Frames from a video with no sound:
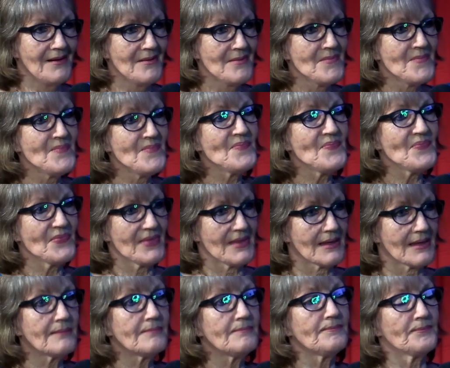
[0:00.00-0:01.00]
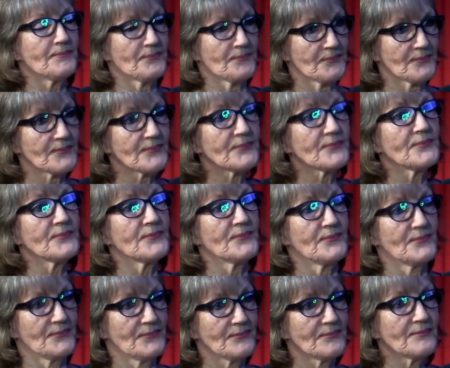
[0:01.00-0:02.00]
Wow.
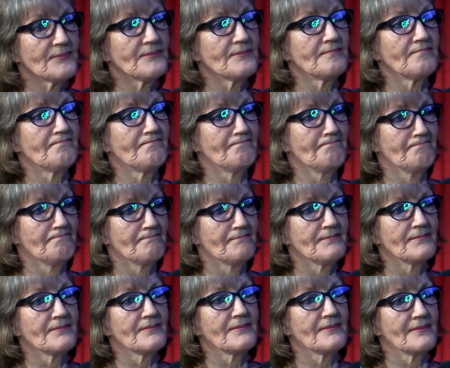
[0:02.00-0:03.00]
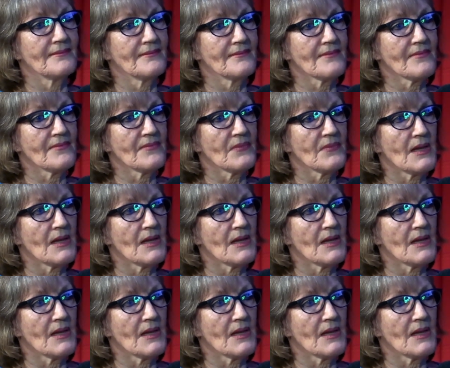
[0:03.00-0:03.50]
You think that's the standard?